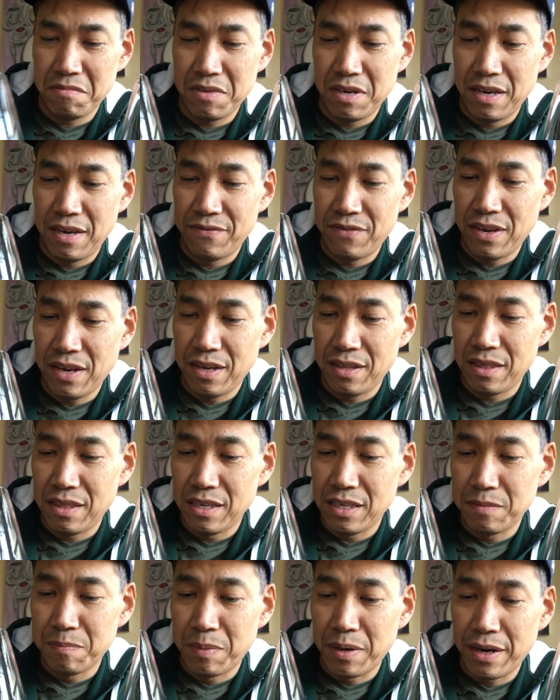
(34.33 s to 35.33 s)
I've had
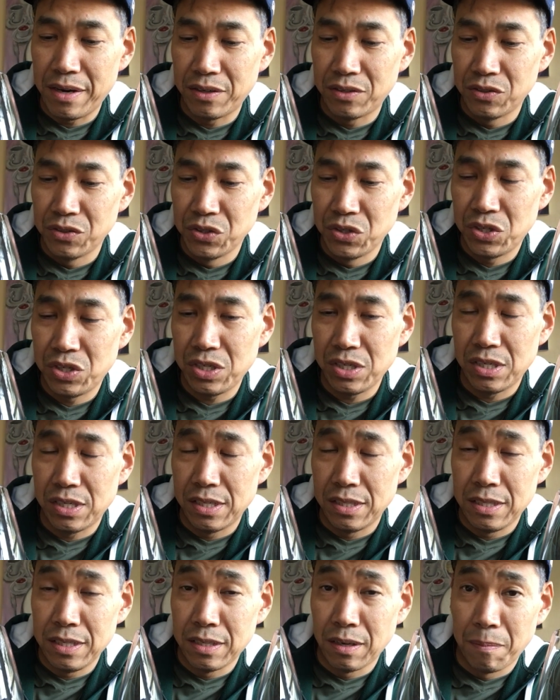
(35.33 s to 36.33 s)
these bottles.
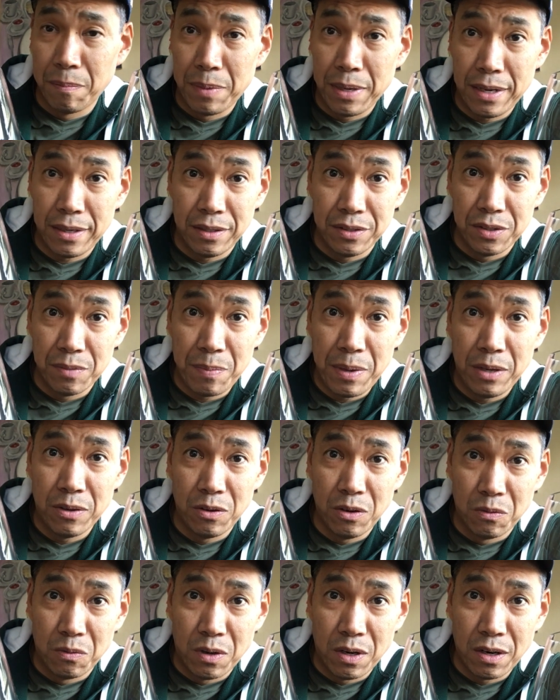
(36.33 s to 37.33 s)
Uh, these are bottled.
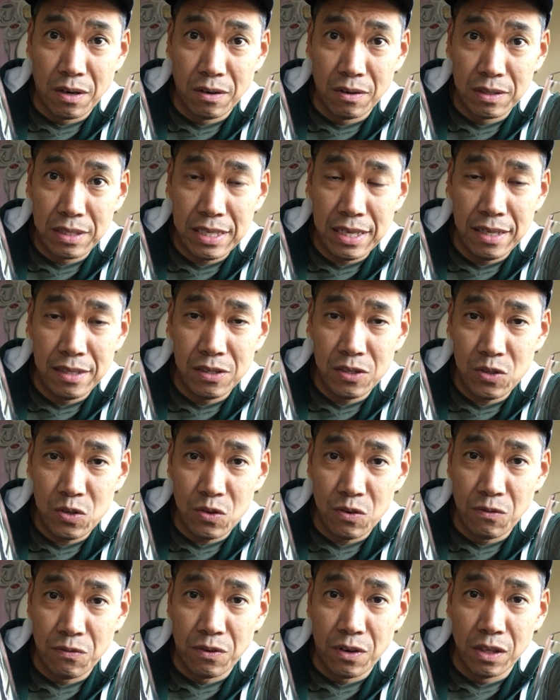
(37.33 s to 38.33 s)
Pinot Noir tends
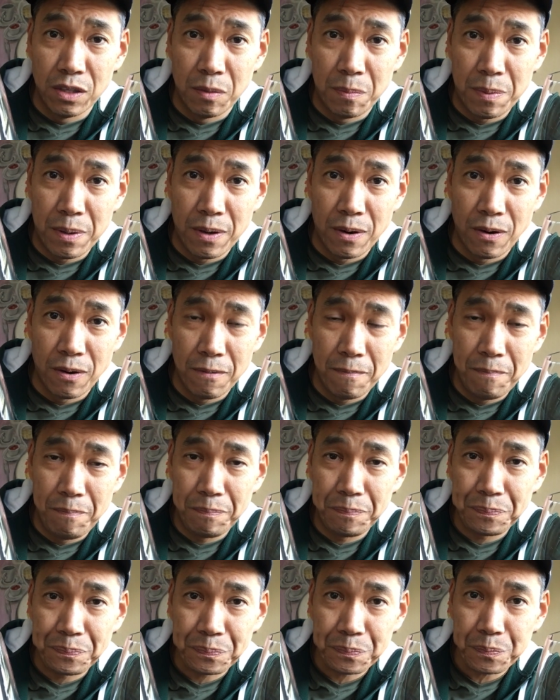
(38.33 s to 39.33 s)
to fall apart
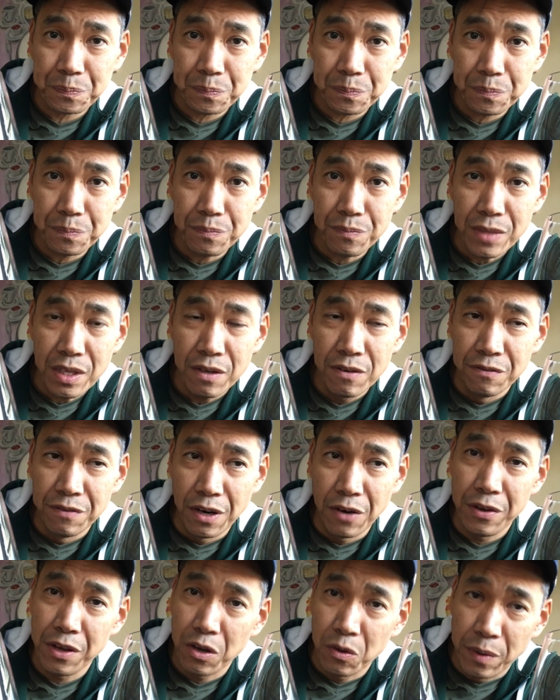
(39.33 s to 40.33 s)

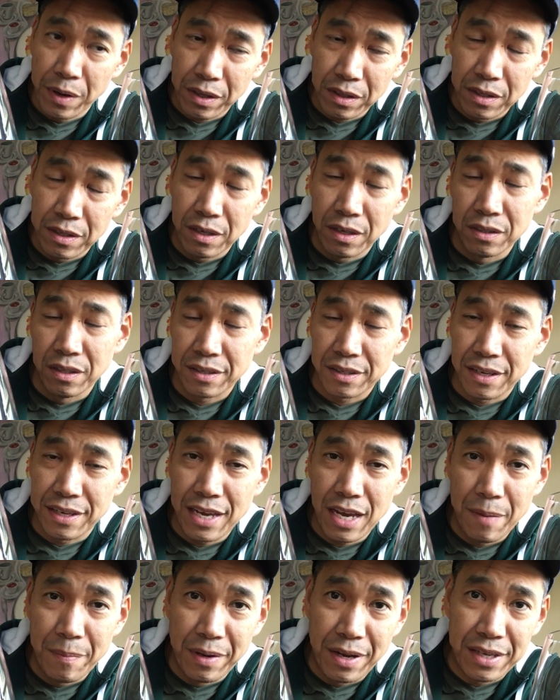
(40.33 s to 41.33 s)
very quickly, unlike a
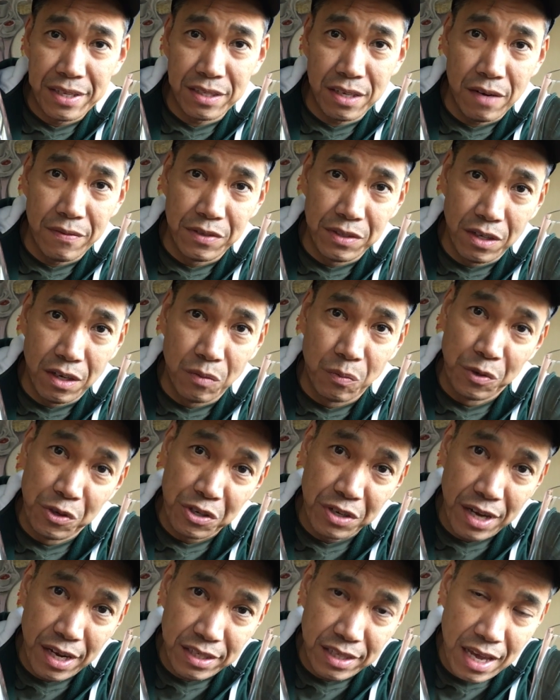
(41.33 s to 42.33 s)
Cabernet Sauvignon, where
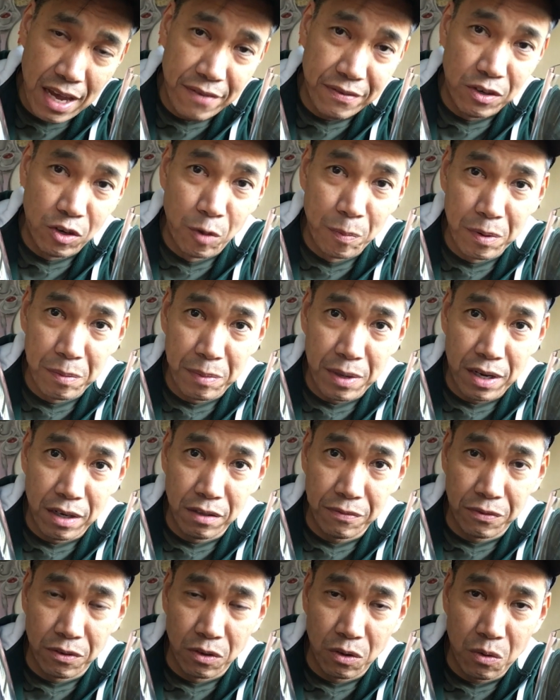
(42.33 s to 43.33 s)
you can actually have an open
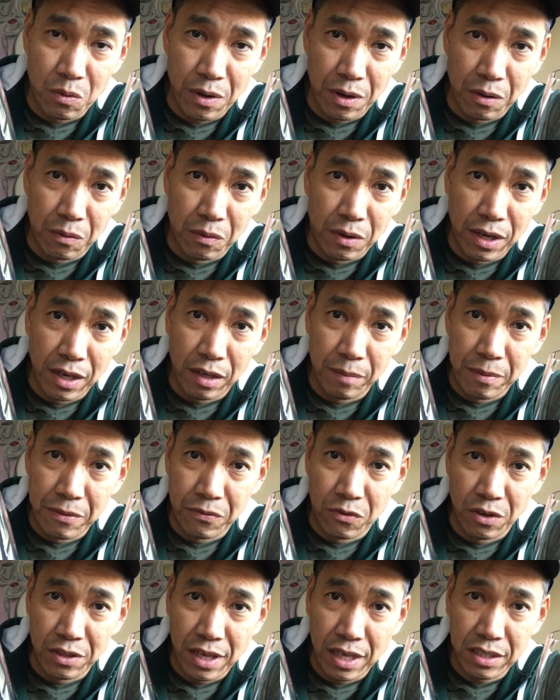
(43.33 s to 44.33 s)
bottle for quite a while
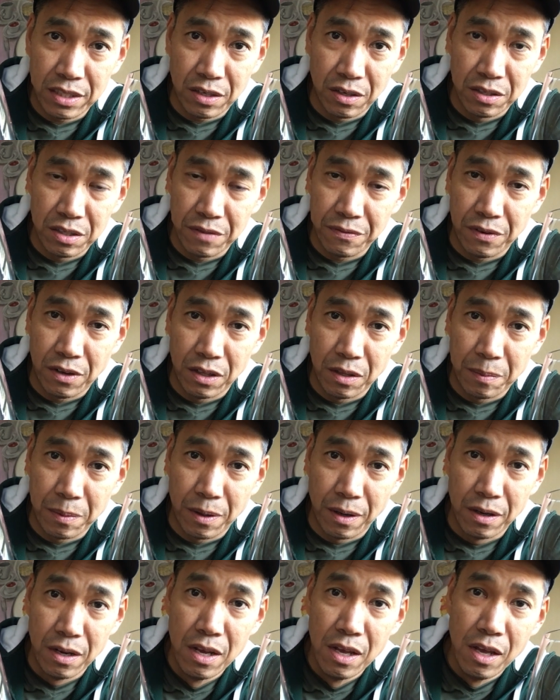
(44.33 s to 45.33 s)
before that starts to fall
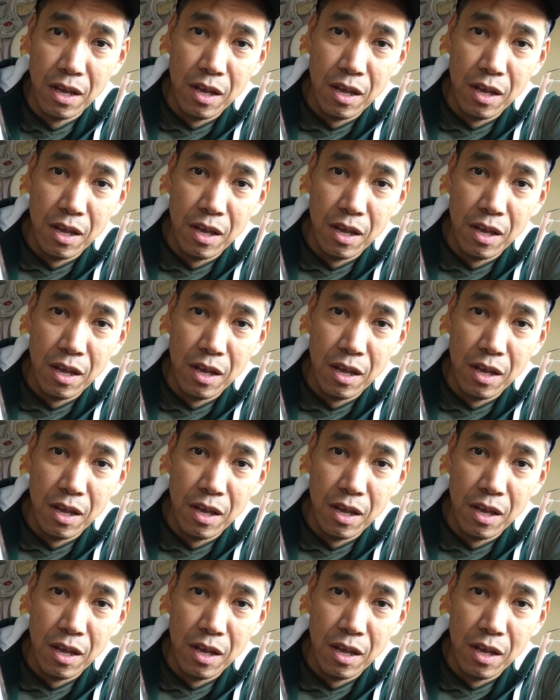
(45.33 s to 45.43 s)
apart.